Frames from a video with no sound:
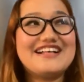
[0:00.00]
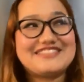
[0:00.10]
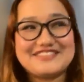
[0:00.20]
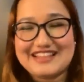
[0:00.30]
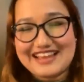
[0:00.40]

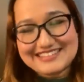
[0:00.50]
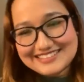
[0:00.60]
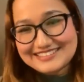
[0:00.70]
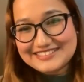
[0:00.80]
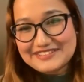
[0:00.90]
so like
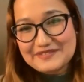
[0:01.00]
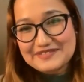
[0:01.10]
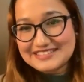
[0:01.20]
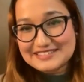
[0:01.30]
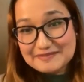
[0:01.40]
this,
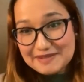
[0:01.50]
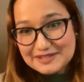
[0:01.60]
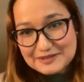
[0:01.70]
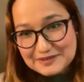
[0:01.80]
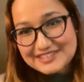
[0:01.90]
this is my
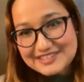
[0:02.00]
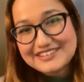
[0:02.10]
story